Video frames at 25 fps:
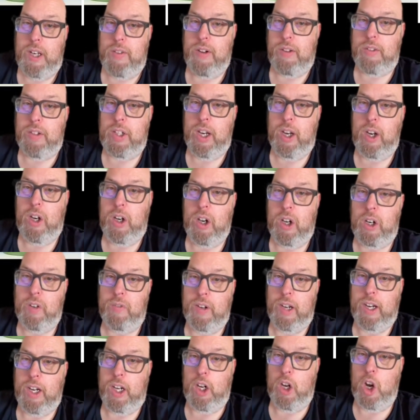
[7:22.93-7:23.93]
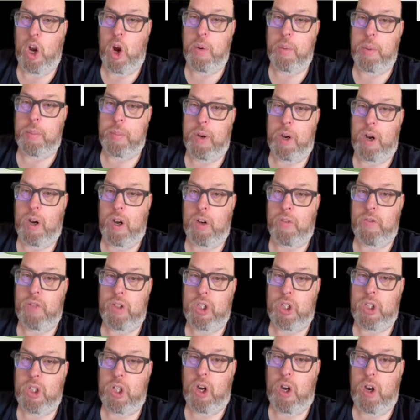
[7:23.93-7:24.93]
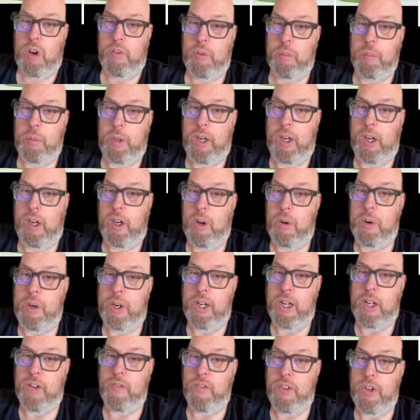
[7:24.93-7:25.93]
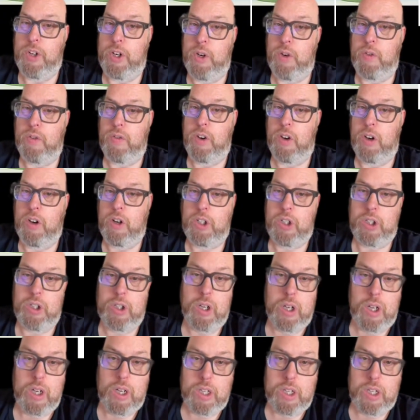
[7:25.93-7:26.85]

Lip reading: they've taken kind of that globe part of the staff and included it in the new version.